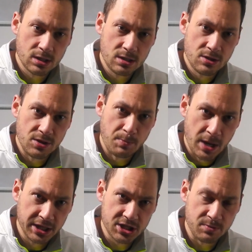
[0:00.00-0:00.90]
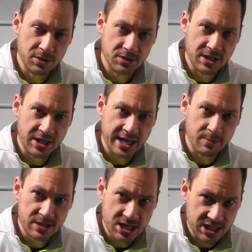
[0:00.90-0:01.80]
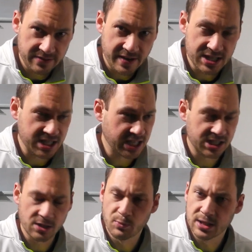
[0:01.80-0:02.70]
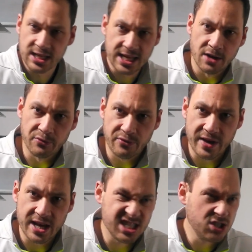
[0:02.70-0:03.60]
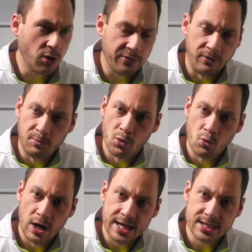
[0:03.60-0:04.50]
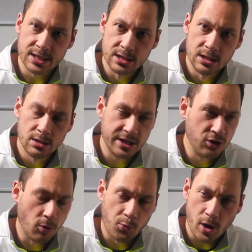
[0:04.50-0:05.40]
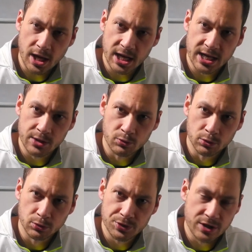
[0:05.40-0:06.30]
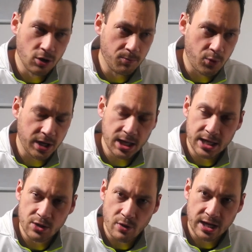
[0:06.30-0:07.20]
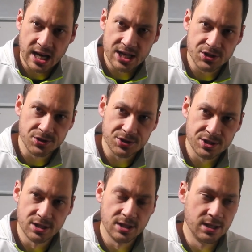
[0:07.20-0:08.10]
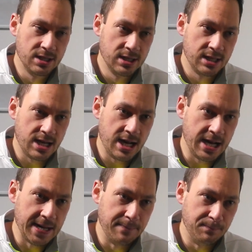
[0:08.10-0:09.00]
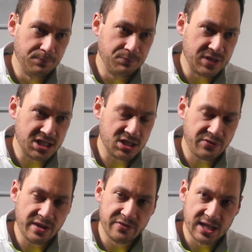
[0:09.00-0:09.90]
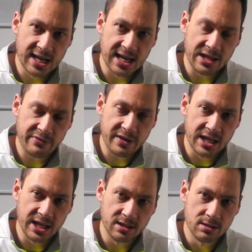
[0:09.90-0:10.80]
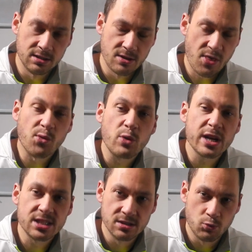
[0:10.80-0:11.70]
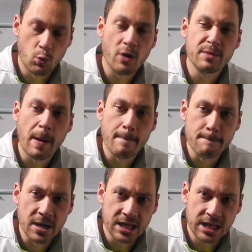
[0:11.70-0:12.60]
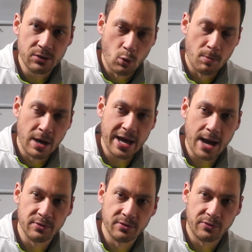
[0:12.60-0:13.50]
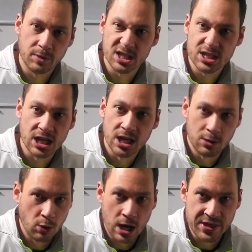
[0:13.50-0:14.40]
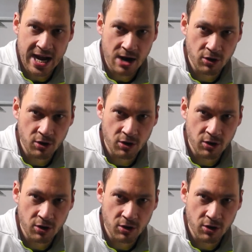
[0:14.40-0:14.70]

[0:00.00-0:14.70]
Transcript: the punishment that they are potentially facing is completely unfair. It's not football related. They're not breaking any rules. They're not breaking any regulations. Um, this is FIFA clearly feeling threatened, worried about money, what might happen from Qatar or other Arab